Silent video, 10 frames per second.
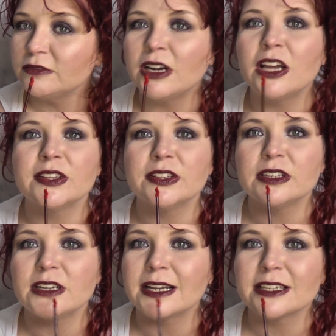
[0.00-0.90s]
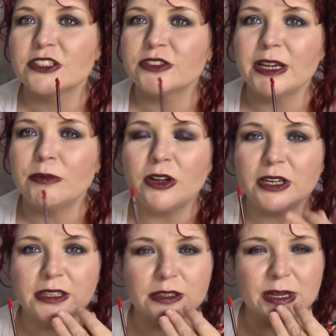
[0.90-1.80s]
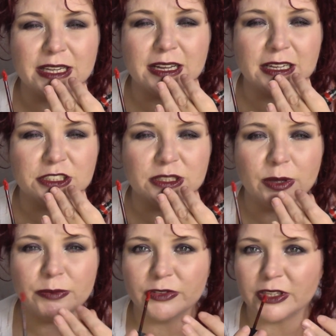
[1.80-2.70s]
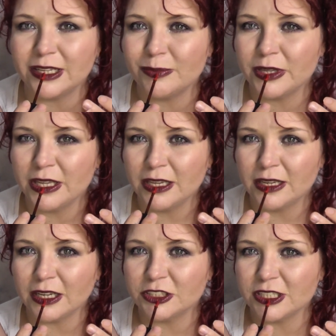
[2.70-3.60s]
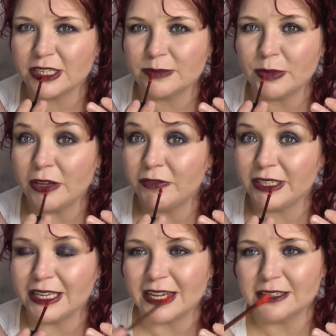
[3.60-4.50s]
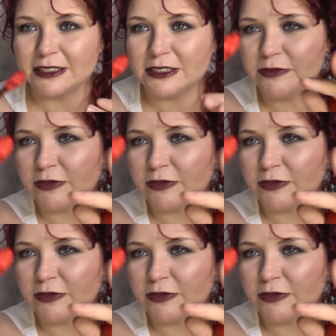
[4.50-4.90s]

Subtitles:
rather than like a straight one and you might catch the bottom of your lip. It actually is perfectly angled